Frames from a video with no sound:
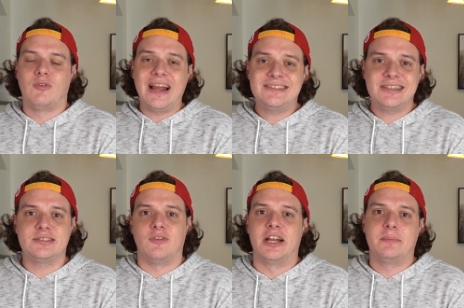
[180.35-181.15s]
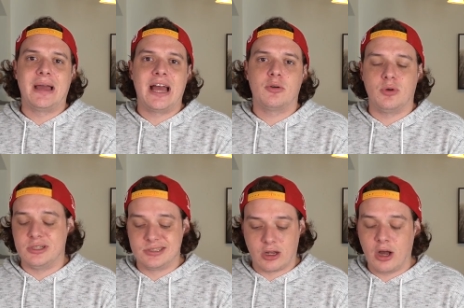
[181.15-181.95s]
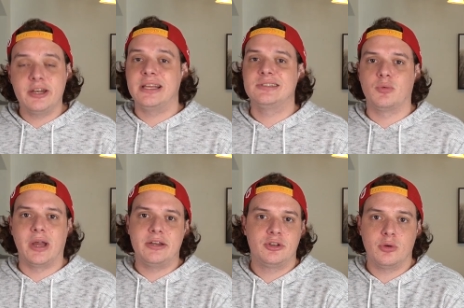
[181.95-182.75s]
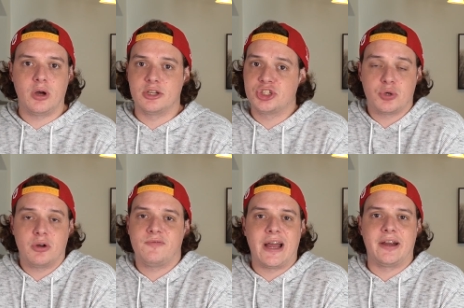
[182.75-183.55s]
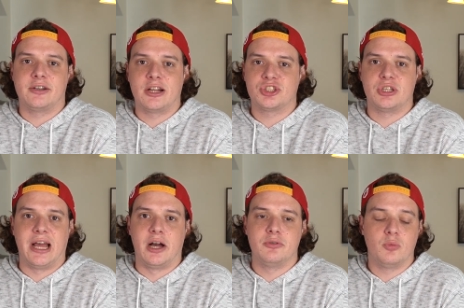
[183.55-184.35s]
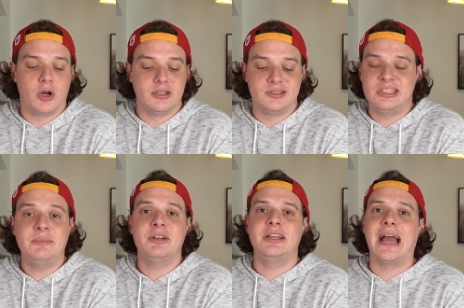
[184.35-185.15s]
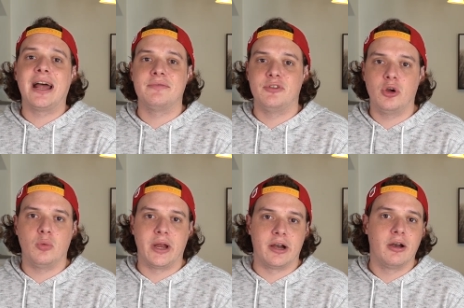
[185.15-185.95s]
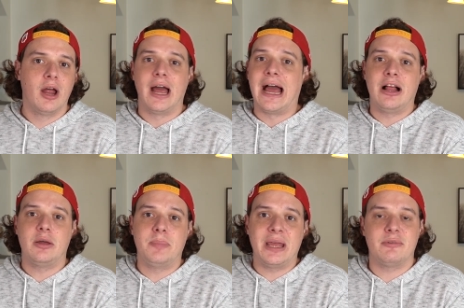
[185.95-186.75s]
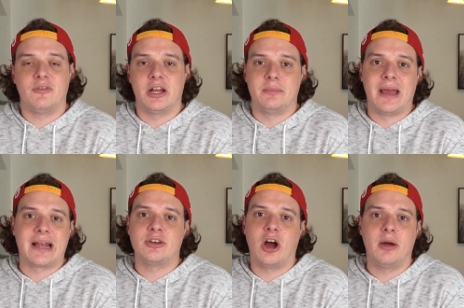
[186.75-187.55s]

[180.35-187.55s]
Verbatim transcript: Rice's running back was on his way to a surefire touchdown when, seemingly out of nowhere, Alabama running back